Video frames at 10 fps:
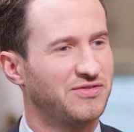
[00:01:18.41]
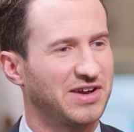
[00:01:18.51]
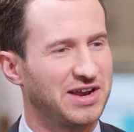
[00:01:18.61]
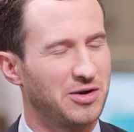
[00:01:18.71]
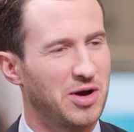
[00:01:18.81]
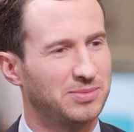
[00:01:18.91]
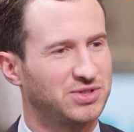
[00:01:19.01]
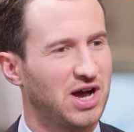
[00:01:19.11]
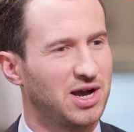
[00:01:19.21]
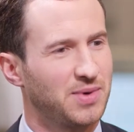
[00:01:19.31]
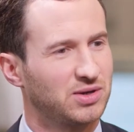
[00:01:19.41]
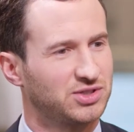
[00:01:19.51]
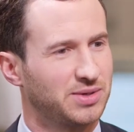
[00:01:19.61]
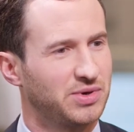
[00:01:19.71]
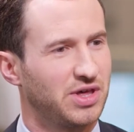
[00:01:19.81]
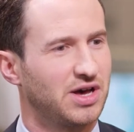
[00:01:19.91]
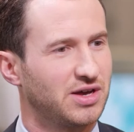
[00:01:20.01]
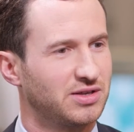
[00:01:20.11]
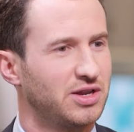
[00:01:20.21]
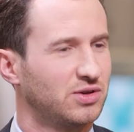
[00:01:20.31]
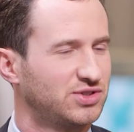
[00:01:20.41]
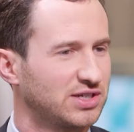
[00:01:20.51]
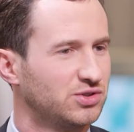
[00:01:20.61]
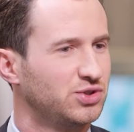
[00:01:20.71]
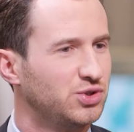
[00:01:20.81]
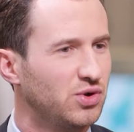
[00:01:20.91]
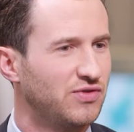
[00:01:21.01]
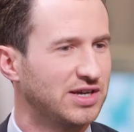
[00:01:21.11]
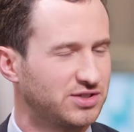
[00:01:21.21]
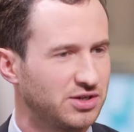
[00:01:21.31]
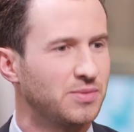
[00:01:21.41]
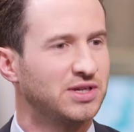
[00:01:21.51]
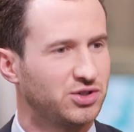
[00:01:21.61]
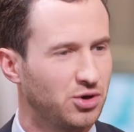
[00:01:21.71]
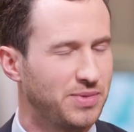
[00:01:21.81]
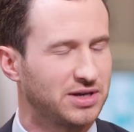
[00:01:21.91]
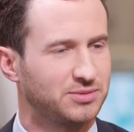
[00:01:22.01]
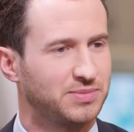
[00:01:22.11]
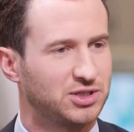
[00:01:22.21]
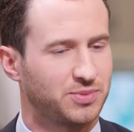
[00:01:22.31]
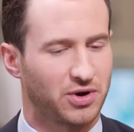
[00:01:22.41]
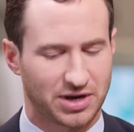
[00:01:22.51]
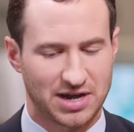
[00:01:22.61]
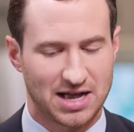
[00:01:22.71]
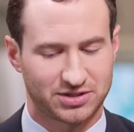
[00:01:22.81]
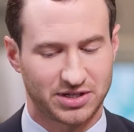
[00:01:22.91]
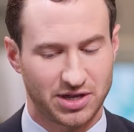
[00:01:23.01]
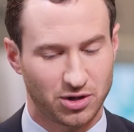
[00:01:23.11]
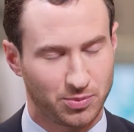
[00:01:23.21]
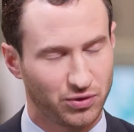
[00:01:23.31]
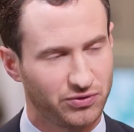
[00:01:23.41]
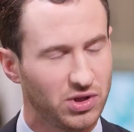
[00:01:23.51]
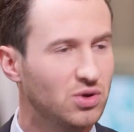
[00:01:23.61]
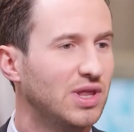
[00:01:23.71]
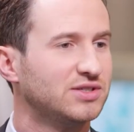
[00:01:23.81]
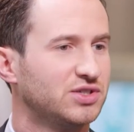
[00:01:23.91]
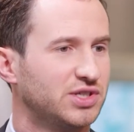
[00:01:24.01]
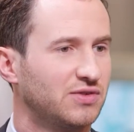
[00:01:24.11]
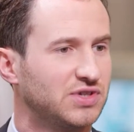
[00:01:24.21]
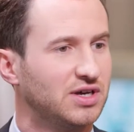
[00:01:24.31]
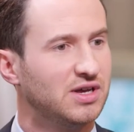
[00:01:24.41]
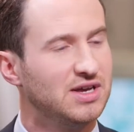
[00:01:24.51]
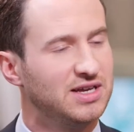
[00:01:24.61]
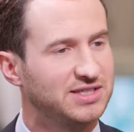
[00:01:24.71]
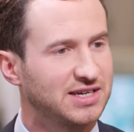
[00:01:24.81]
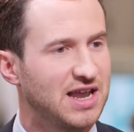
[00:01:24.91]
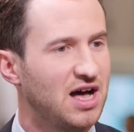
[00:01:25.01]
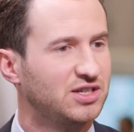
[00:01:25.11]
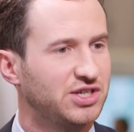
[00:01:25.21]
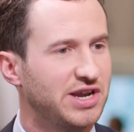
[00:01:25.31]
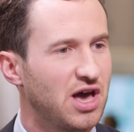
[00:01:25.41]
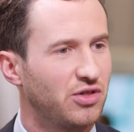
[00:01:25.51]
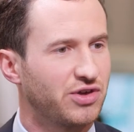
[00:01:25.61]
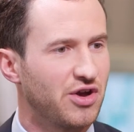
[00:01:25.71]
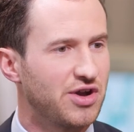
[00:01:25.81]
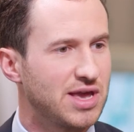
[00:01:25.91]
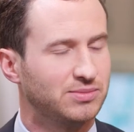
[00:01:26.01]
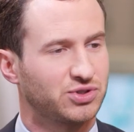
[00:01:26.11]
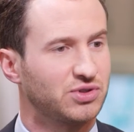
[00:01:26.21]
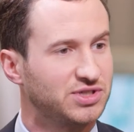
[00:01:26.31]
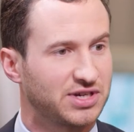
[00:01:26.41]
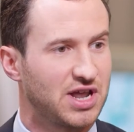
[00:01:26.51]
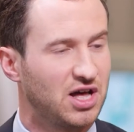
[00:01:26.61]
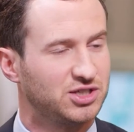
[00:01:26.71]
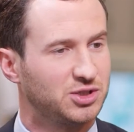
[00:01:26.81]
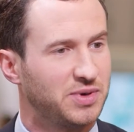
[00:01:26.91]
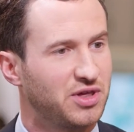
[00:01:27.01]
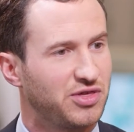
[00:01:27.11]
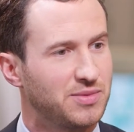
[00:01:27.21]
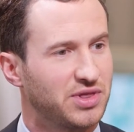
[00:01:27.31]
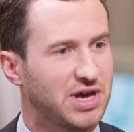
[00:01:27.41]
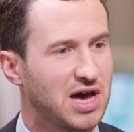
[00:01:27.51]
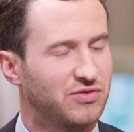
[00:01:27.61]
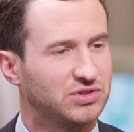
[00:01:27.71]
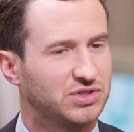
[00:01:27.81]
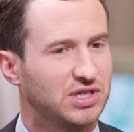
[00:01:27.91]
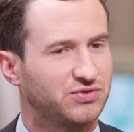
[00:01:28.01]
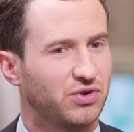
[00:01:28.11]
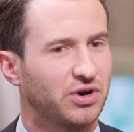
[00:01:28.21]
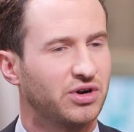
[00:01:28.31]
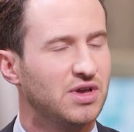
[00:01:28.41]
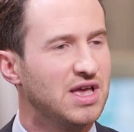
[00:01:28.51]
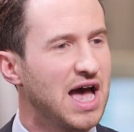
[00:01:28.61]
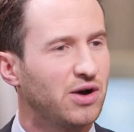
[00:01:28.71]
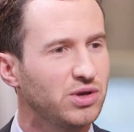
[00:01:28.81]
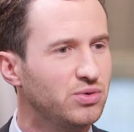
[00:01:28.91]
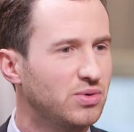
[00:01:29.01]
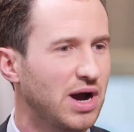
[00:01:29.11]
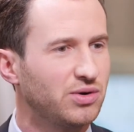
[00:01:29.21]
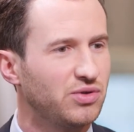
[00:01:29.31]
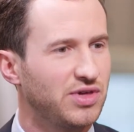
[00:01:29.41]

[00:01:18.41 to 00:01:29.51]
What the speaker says: if I can interrupt, talk about some of the sectors you do invest in. You mentioned your benchmark agnostic. You know, the portfolio lends itself to technology and healthcare names. Certainly, technology has been a theme of the conference thus far. How do you